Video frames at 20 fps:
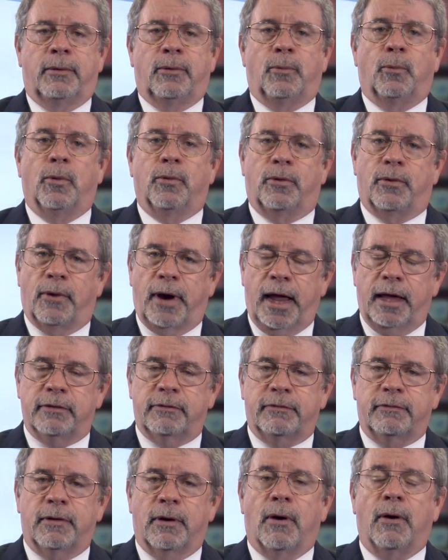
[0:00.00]
Well,
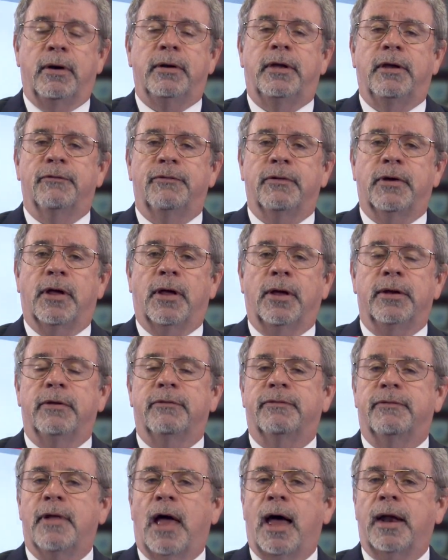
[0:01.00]
grants are difficult,
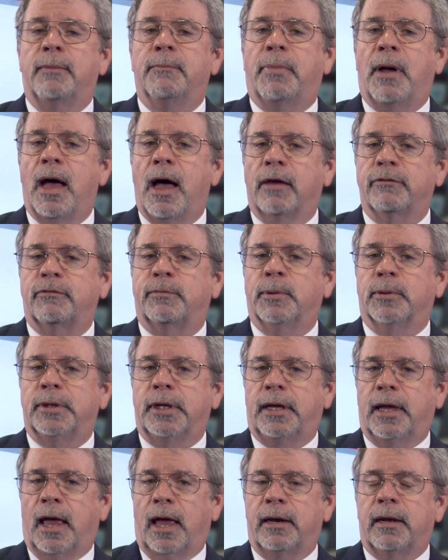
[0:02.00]
if not impossible
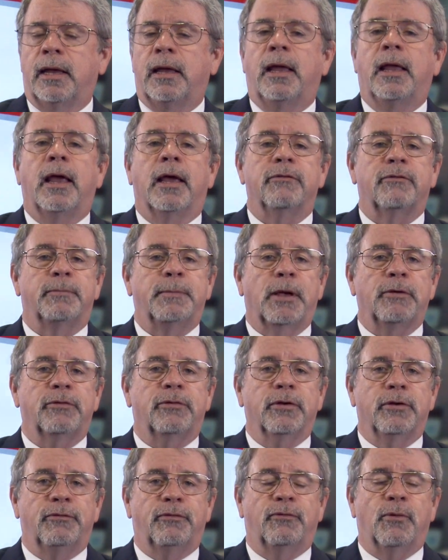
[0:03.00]
to get,
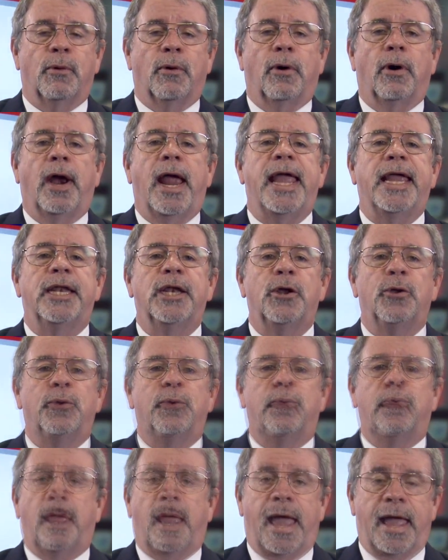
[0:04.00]
especially for a
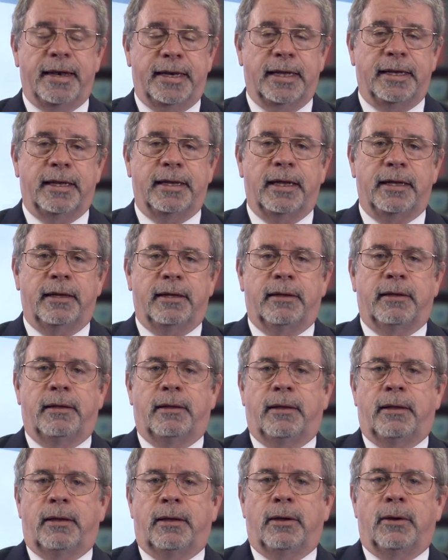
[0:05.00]
new entity.
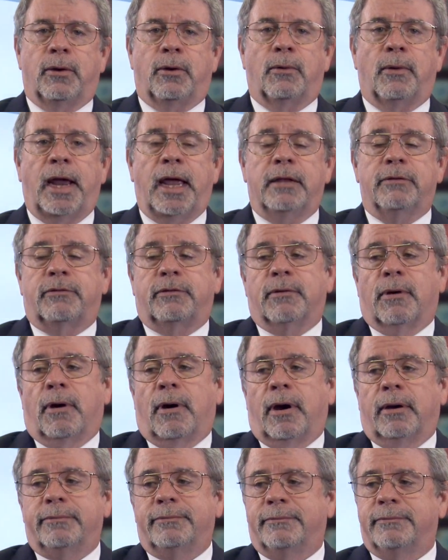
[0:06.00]
Grants
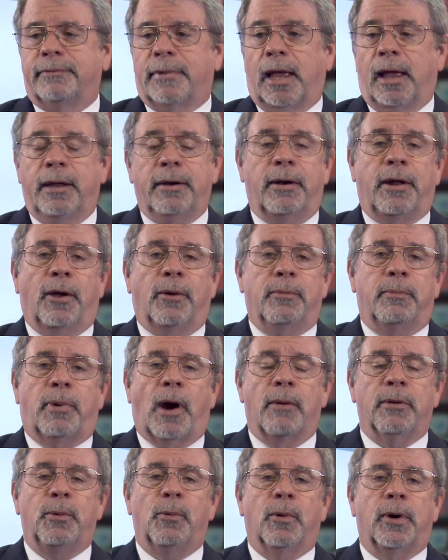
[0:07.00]
are, I don't know,
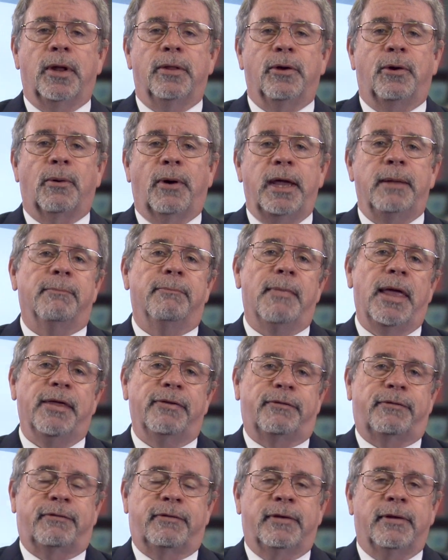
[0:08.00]
probably one of the great
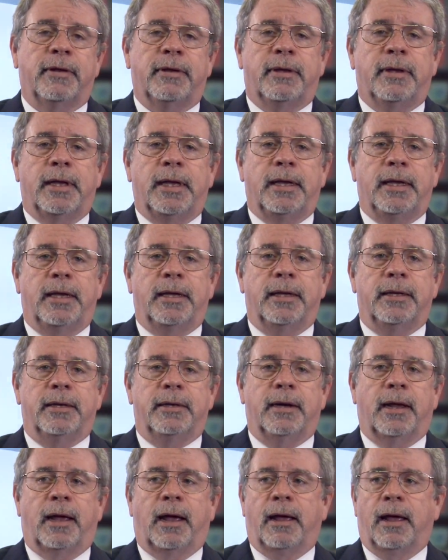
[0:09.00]
myths
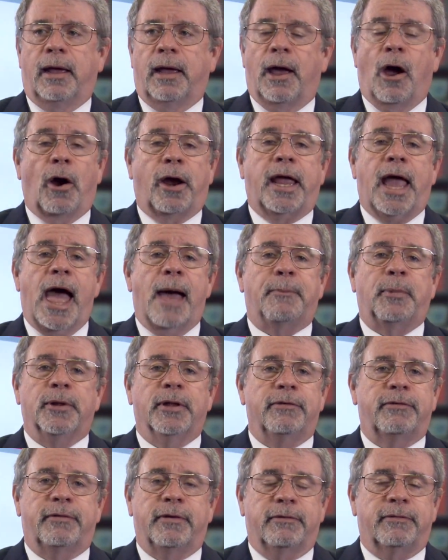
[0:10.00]
in our
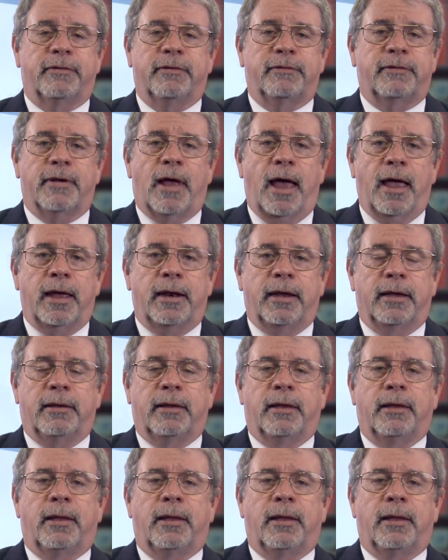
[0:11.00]
capitalistic society.